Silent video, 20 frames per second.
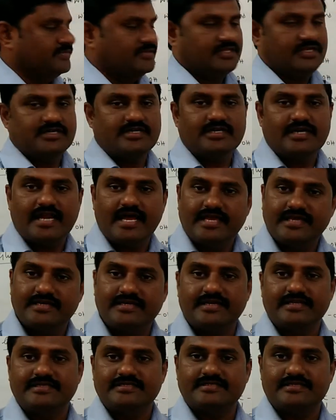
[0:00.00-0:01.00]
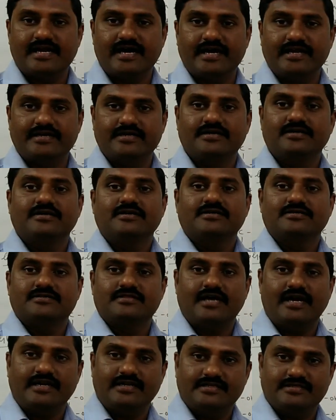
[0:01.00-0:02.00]
the
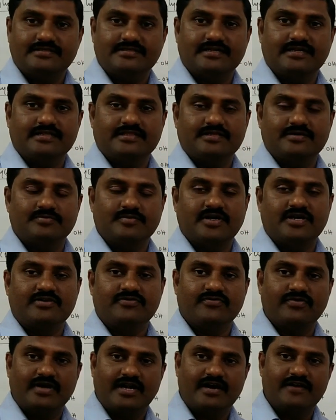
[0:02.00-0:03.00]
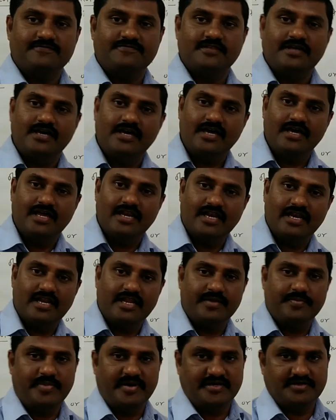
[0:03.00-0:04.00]
triglyceride, that is nothing but one of the
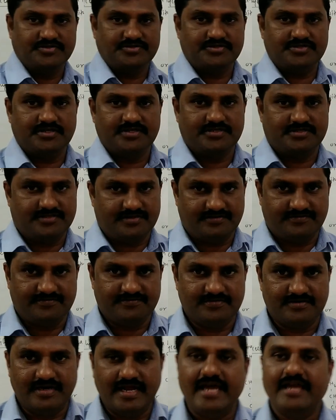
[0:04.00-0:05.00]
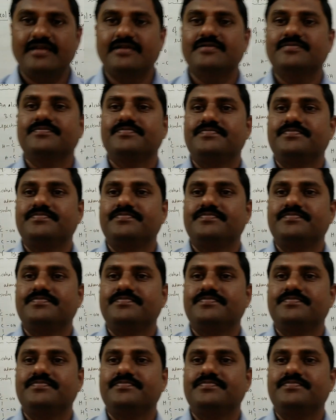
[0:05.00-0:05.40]
lipids itself, right?